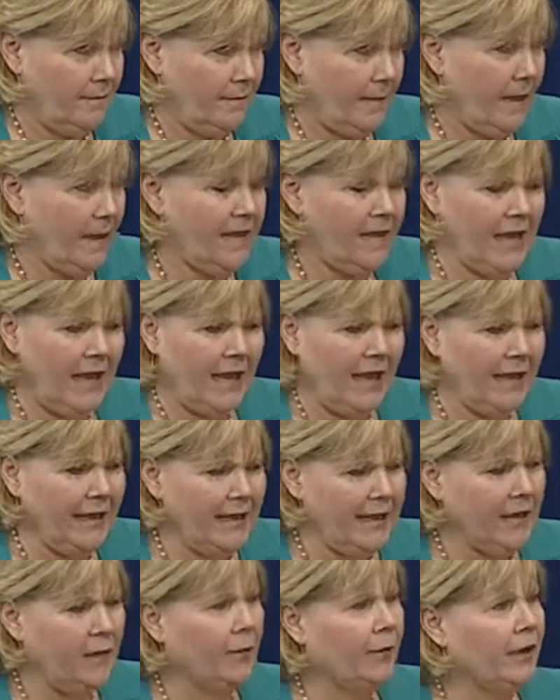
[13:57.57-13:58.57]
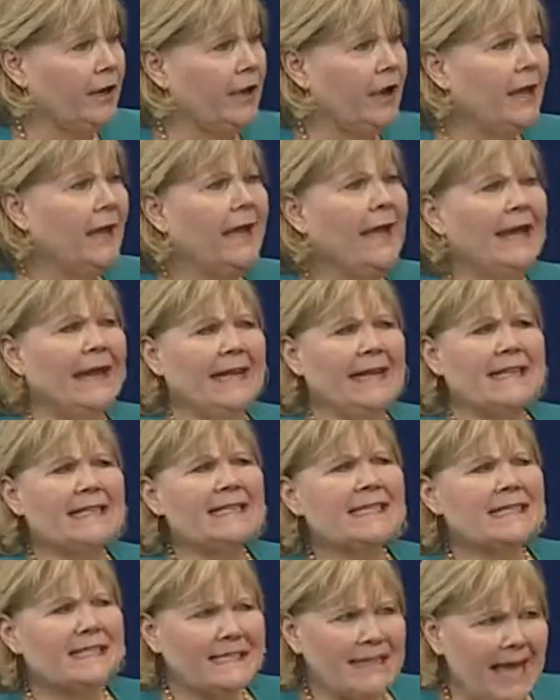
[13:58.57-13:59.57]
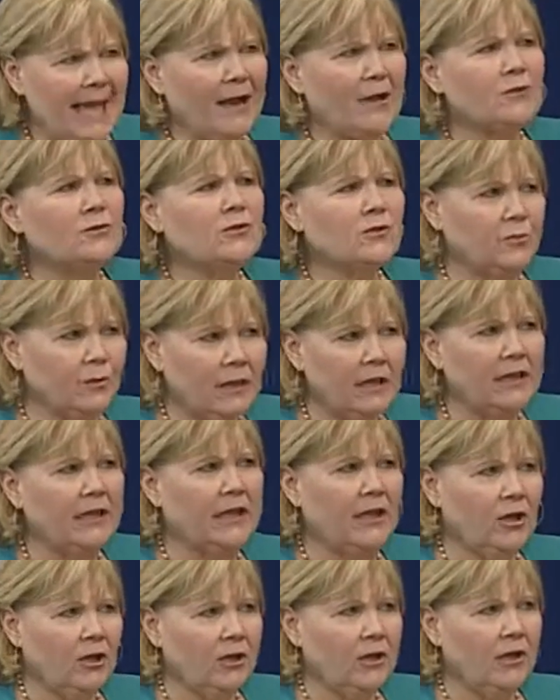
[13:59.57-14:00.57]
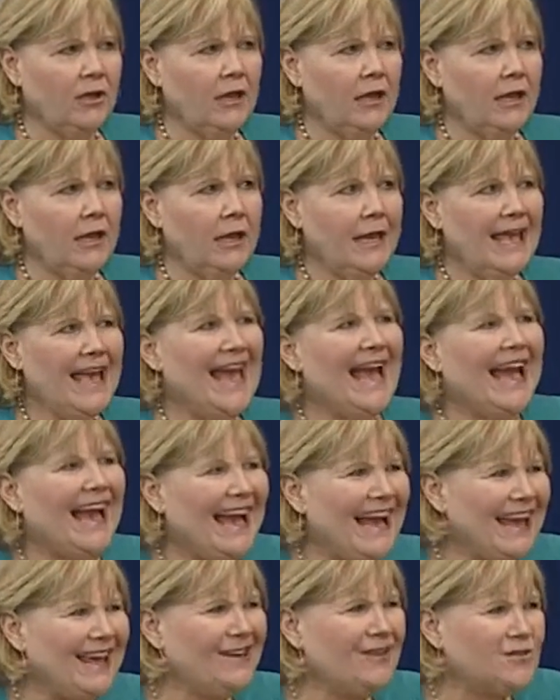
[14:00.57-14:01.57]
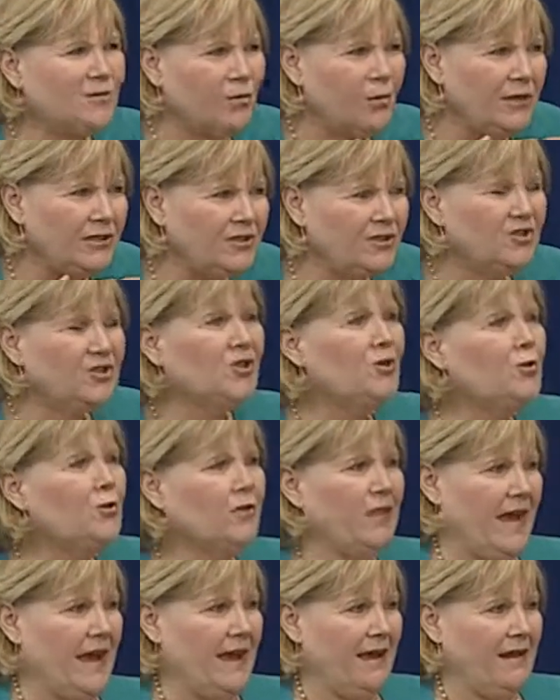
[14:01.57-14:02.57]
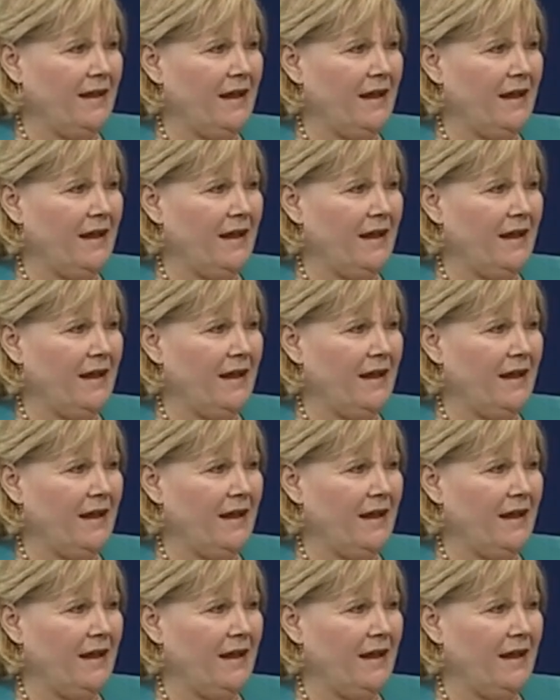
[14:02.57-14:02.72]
I hear it. It sounds really good. How does one do that?